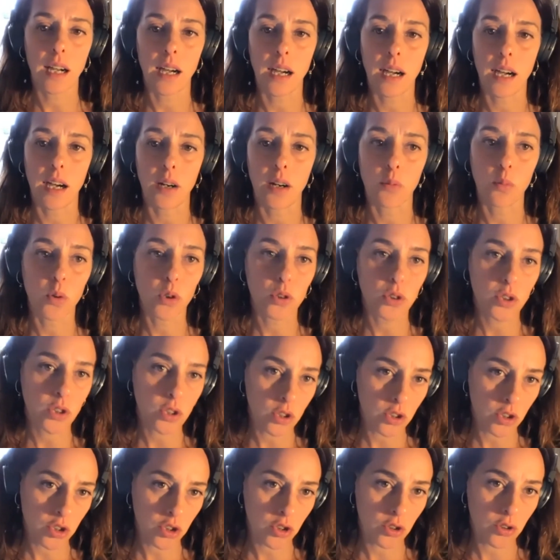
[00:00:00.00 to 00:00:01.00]

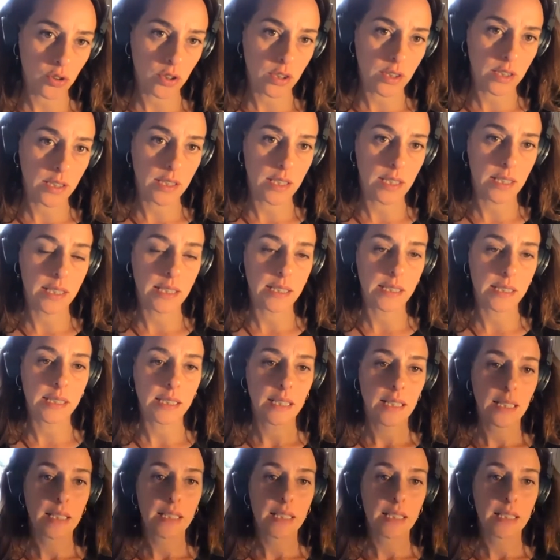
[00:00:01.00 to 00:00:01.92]
water shortages,